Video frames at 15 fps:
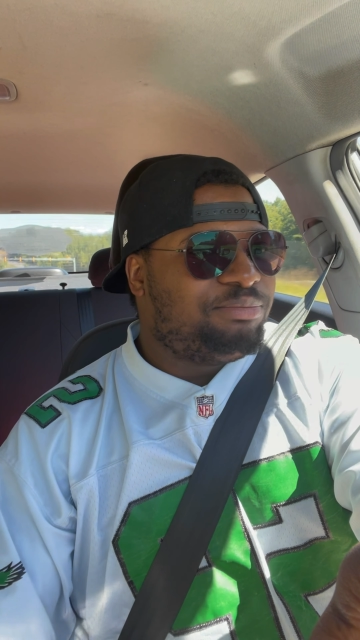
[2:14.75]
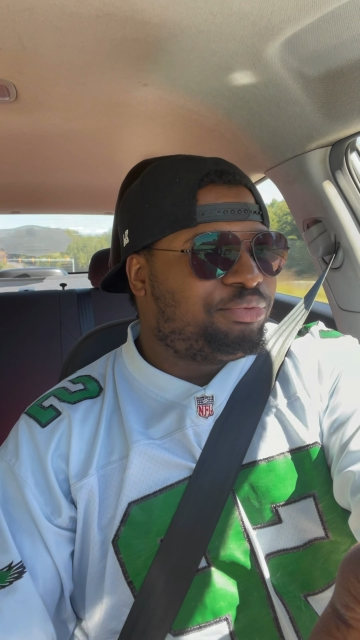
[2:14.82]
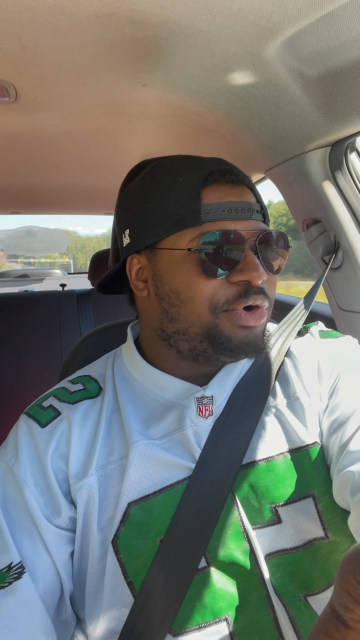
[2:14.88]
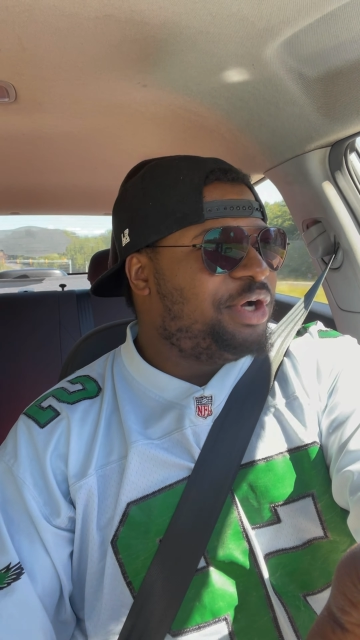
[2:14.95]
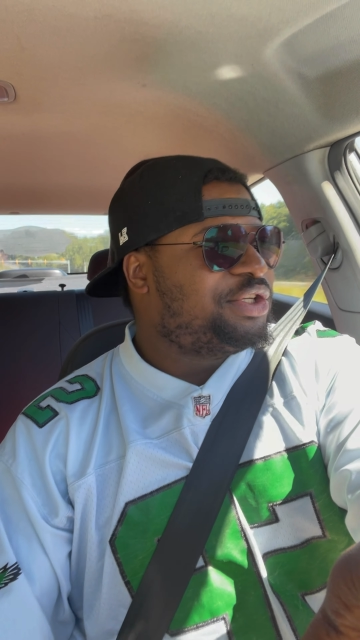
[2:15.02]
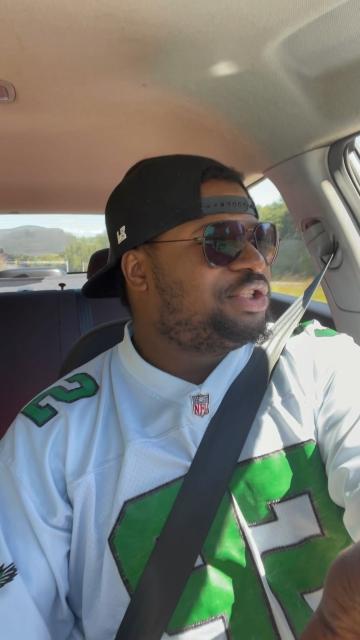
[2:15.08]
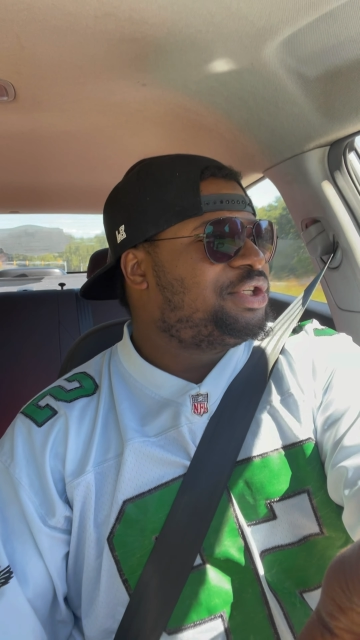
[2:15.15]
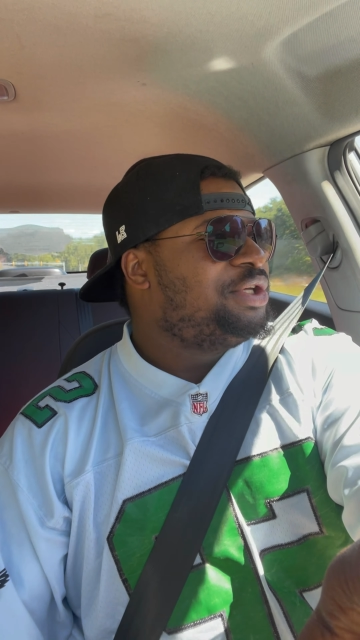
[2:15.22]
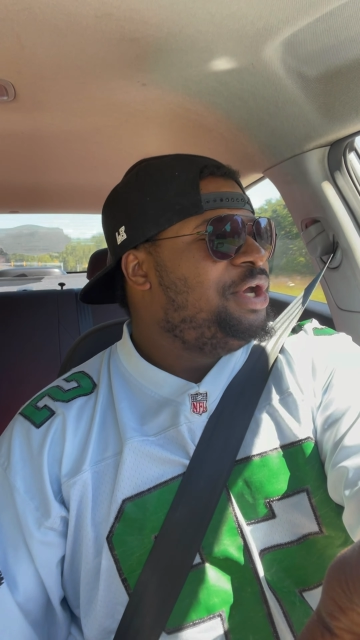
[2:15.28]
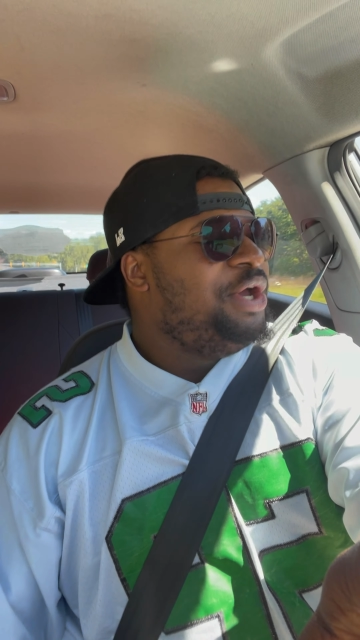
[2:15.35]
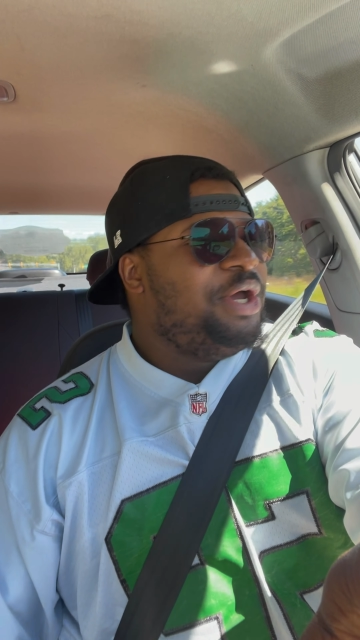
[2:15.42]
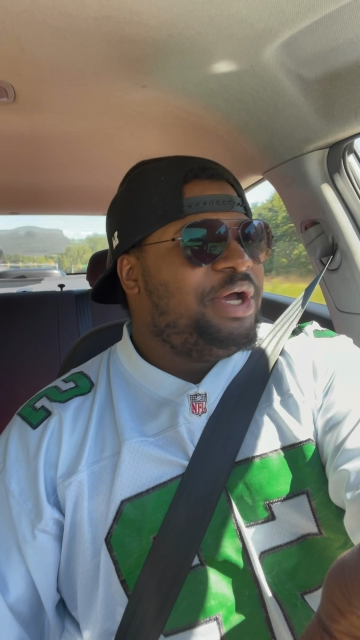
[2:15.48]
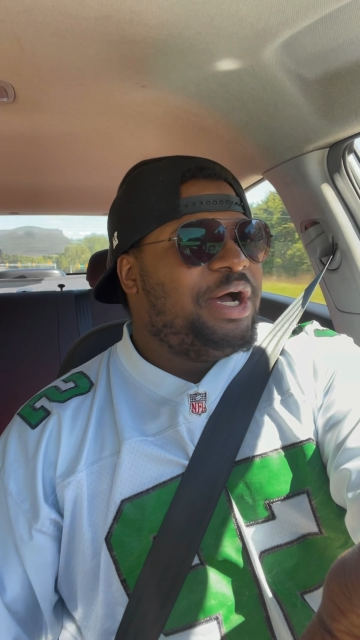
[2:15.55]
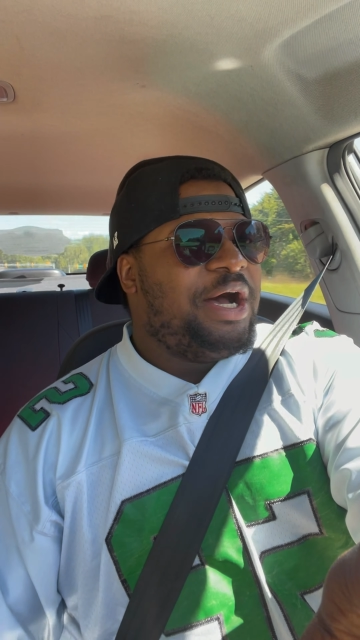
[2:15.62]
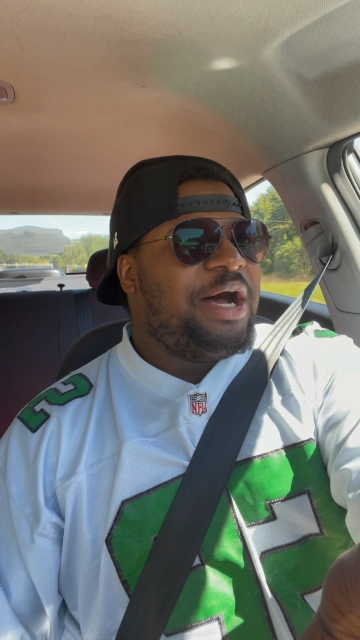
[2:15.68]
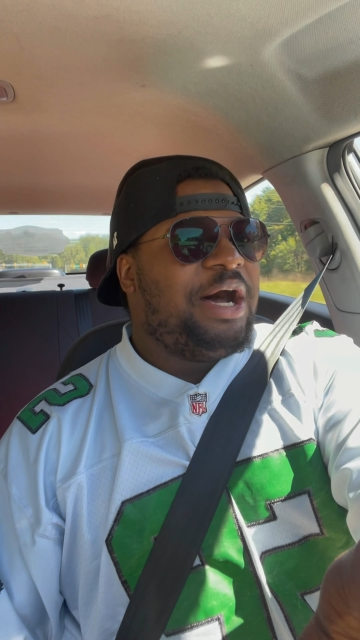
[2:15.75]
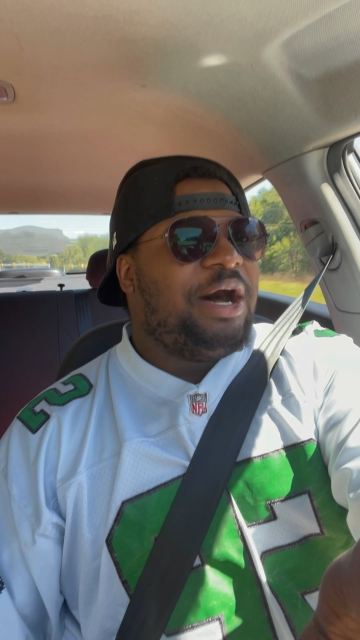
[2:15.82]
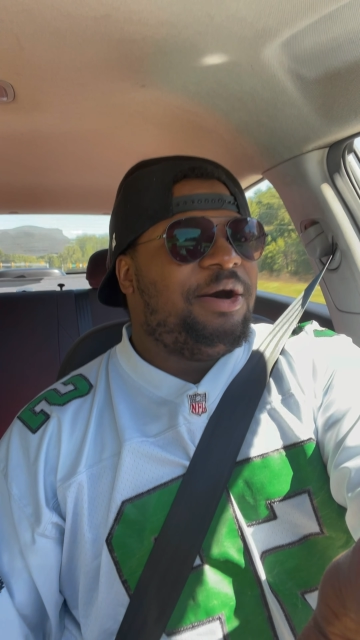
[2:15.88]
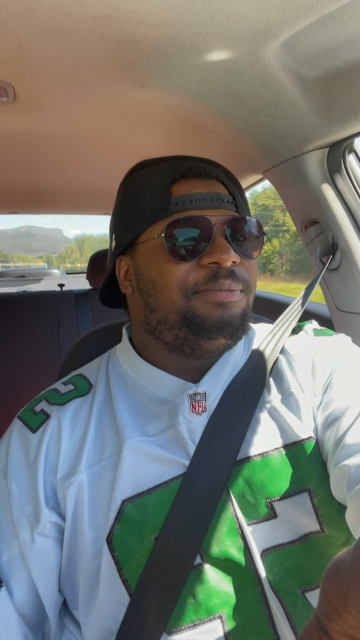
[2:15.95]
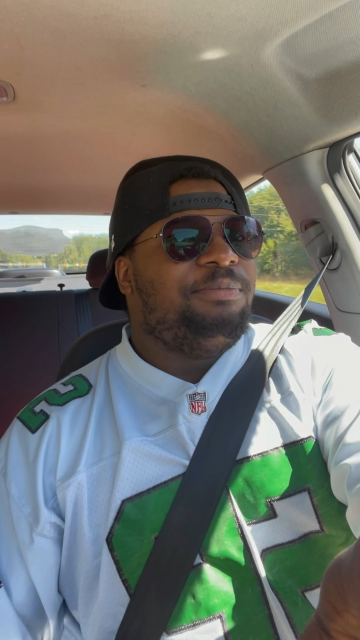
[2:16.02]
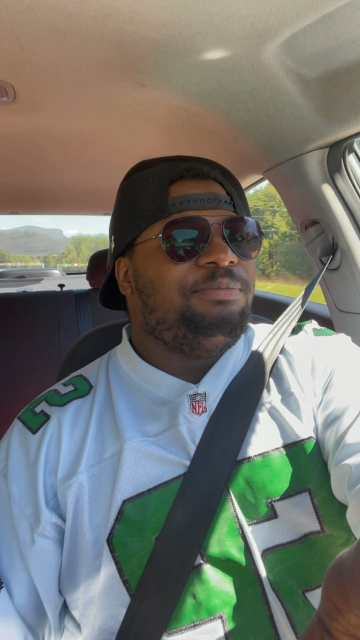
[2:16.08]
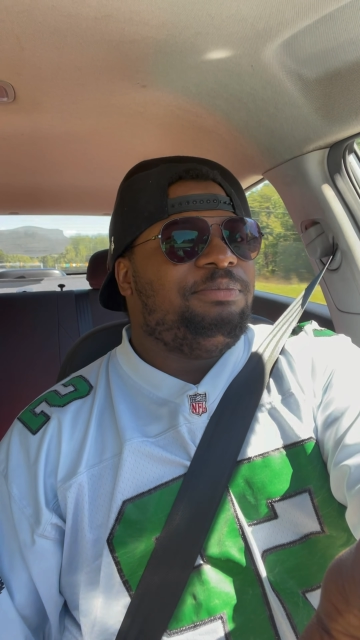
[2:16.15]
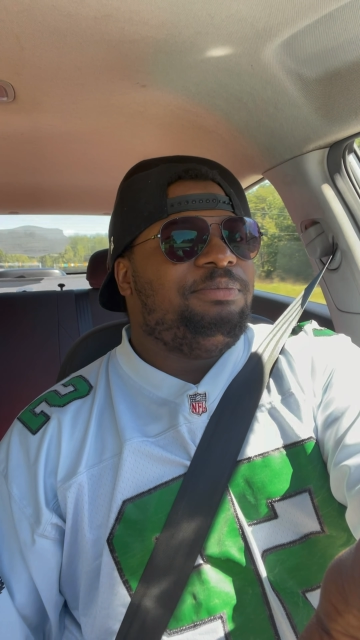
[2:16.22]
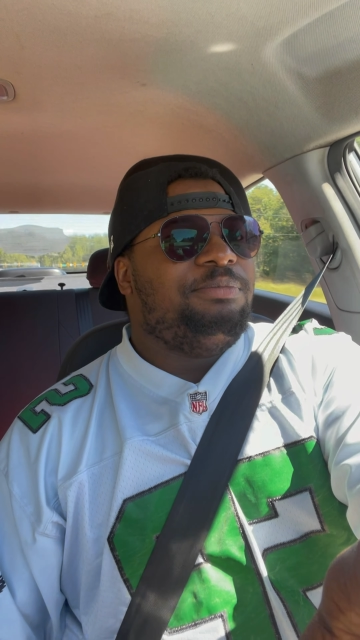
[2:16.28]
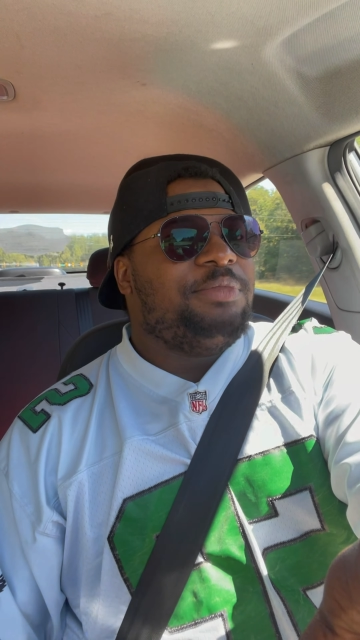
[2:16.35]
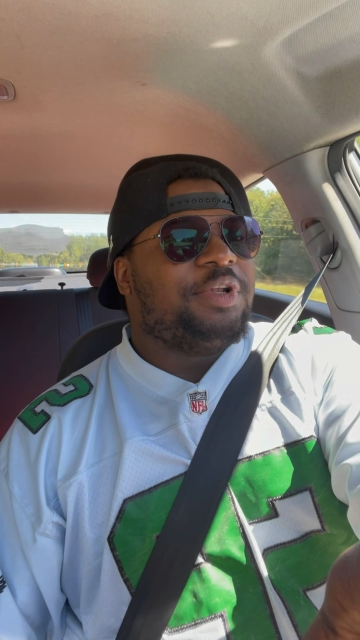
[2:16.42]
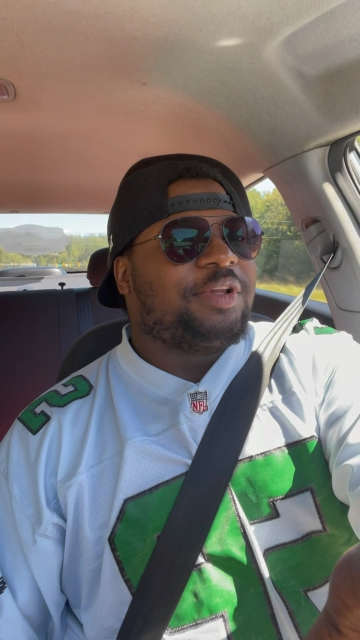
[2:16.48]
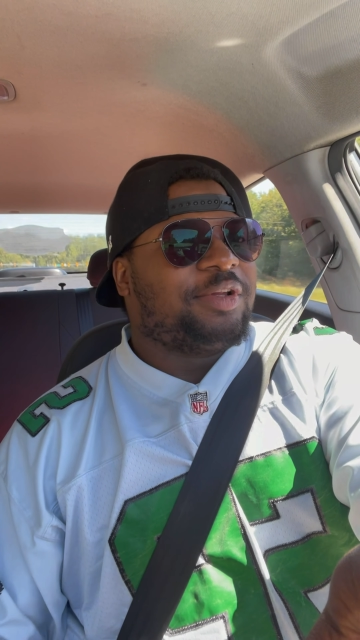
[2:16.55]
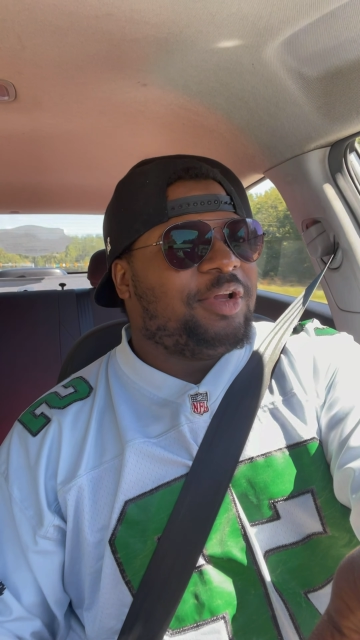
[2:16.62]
Brooks um,